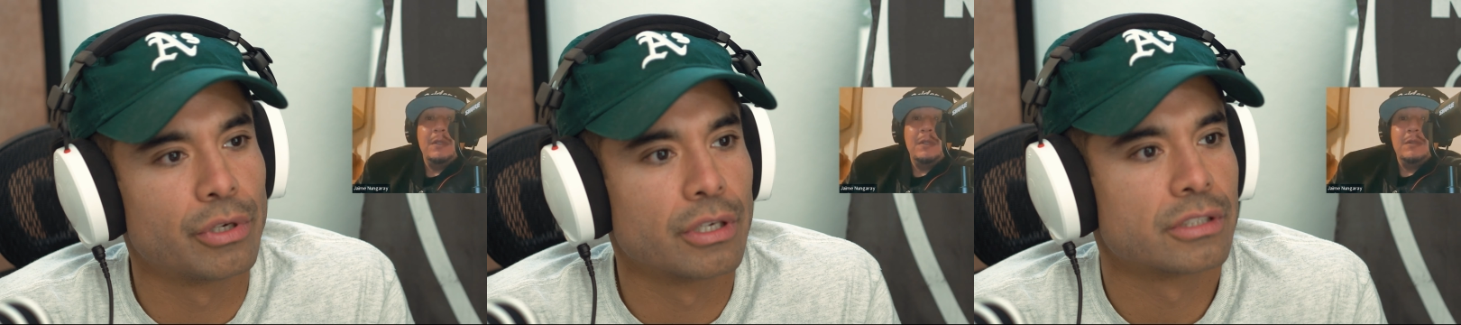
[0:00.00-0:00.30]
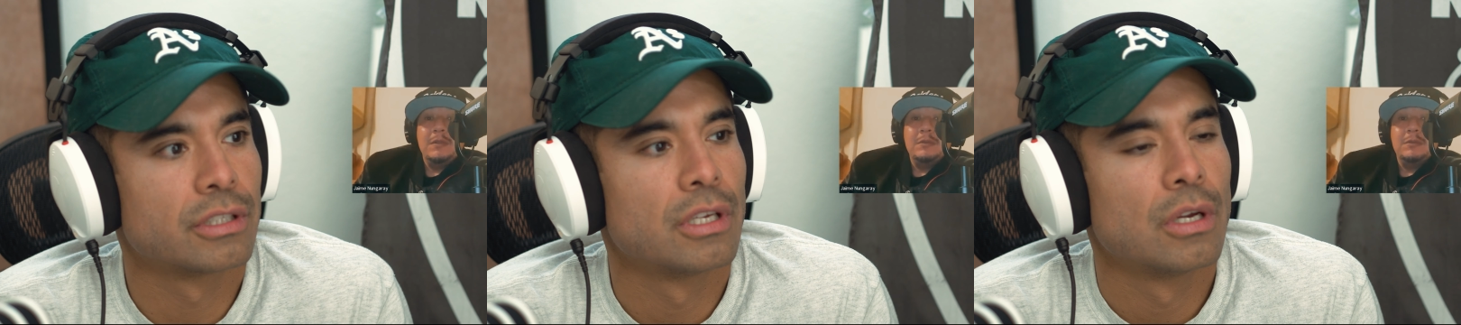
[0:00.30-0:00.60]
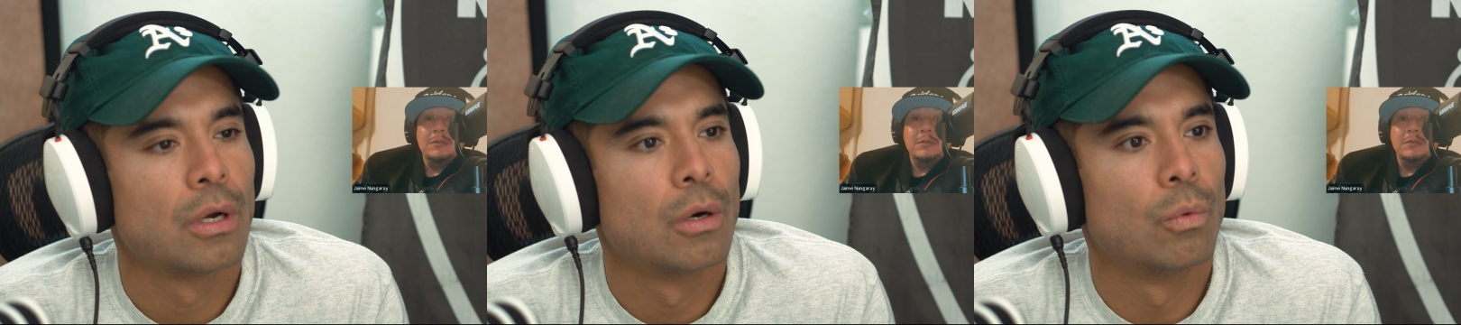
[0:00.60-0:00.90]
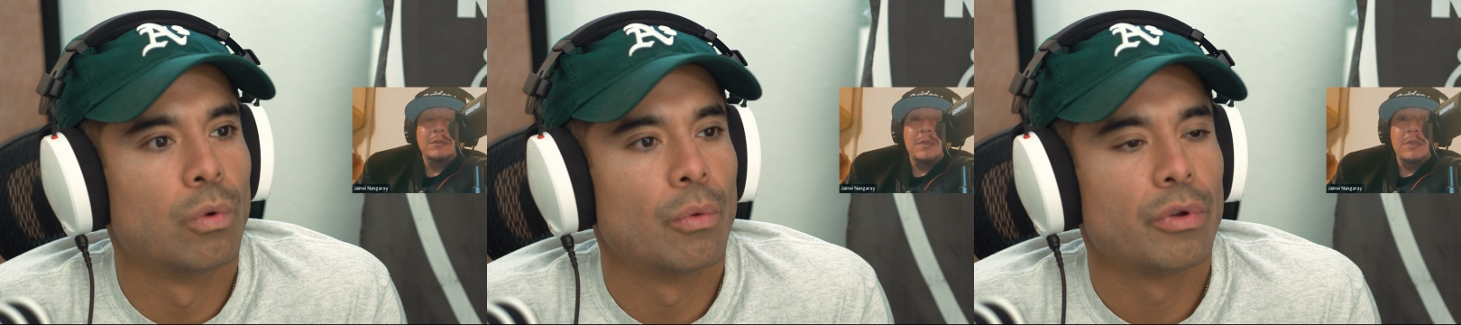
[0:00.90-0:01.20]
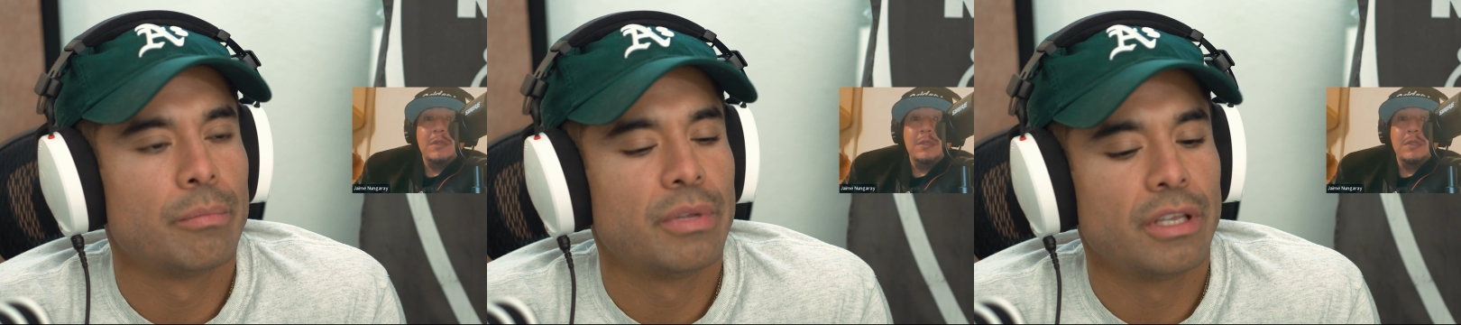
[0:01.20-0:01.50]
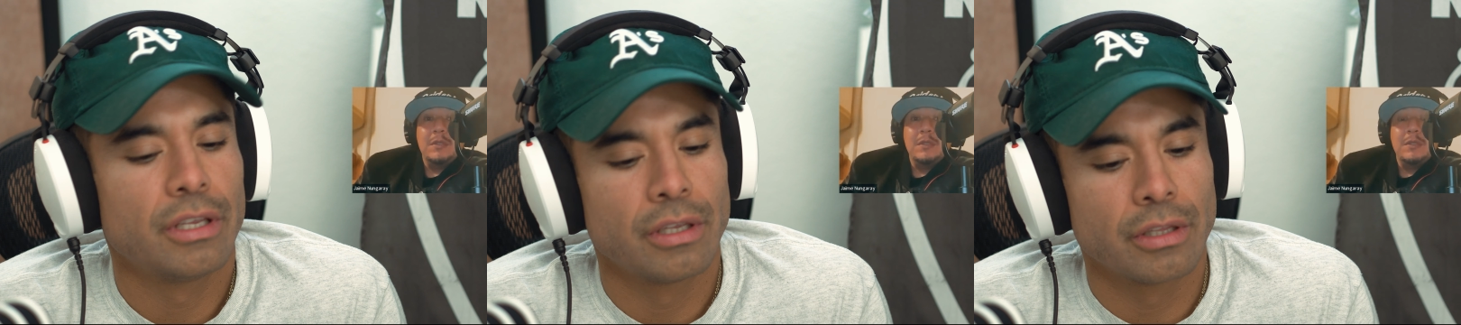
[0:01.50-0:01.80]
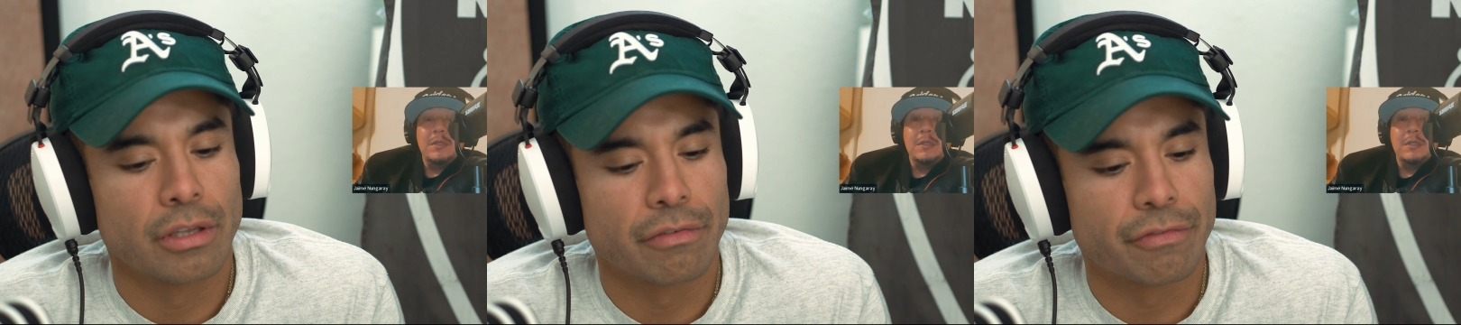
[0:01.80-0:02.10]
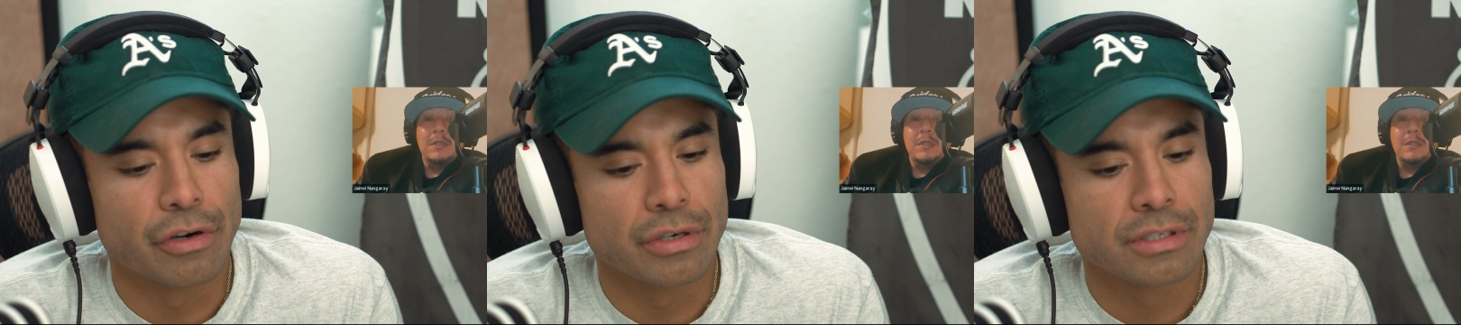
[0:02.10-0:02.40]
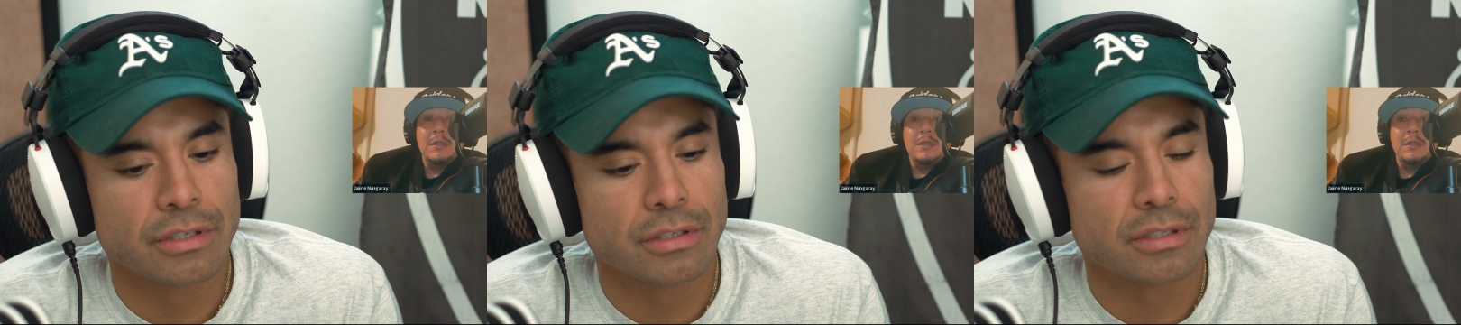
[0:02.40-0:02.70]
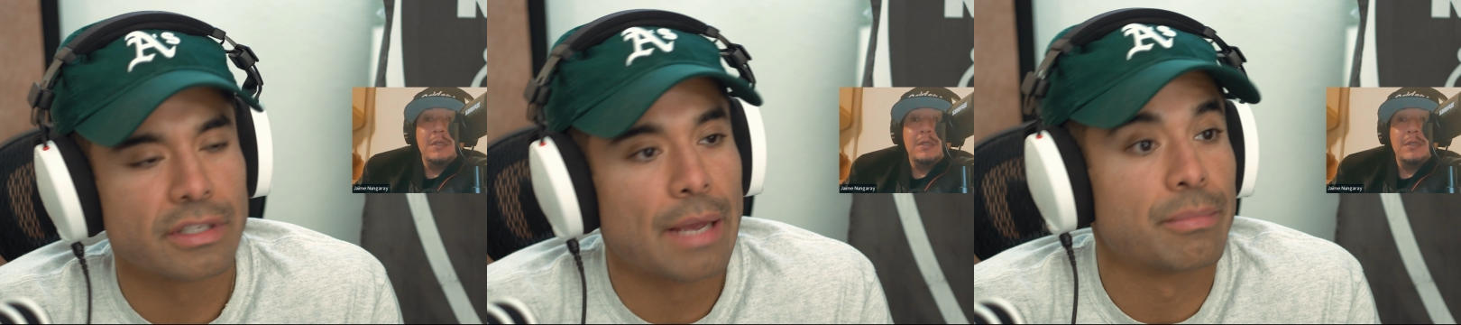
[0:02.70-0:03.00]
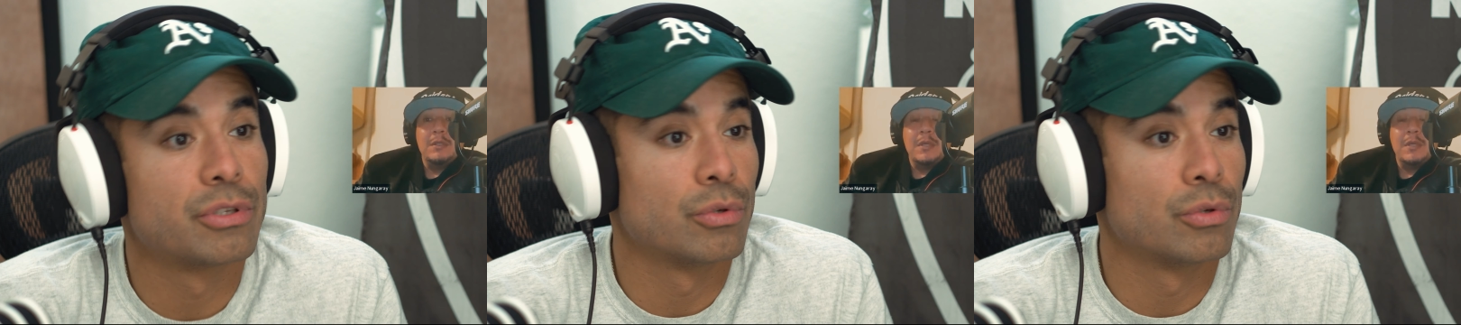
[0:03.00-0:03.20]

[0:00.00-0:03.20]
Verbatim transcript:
Speaker 1: books, what would be their first step